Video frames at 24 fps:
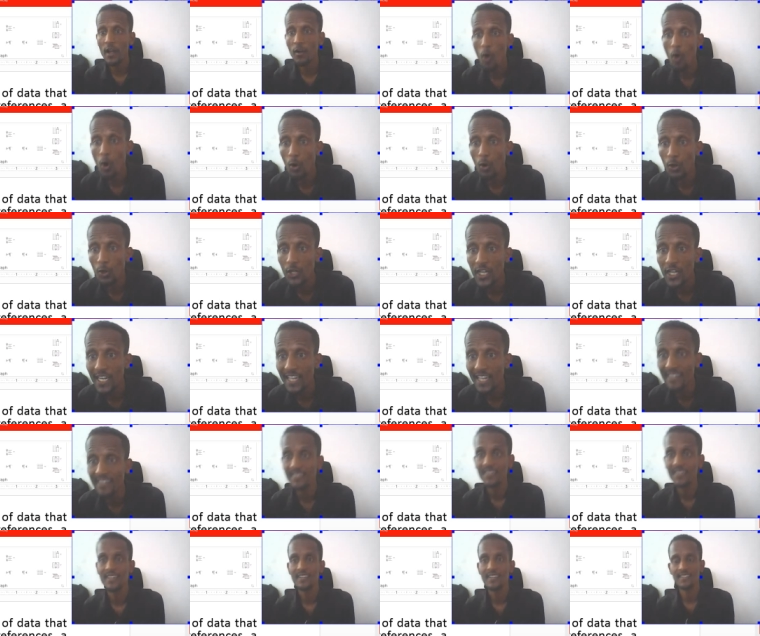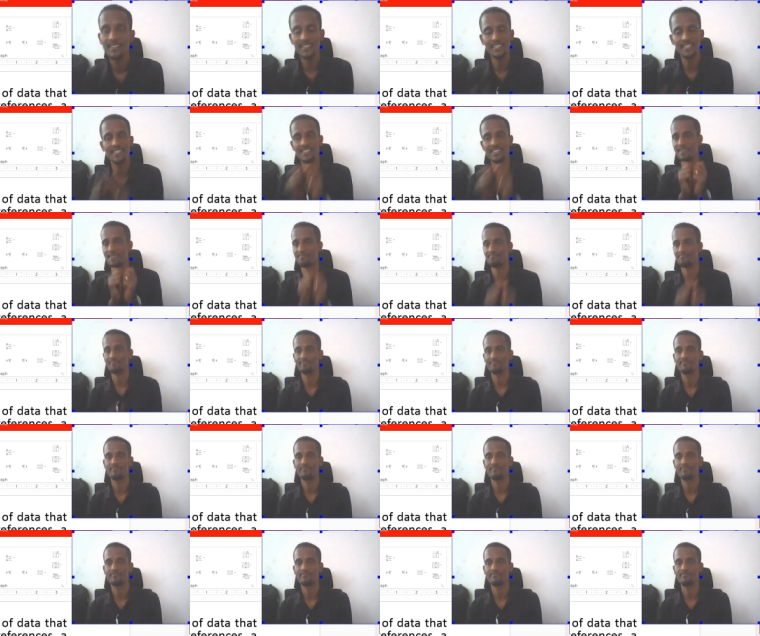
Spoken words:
coordinate system.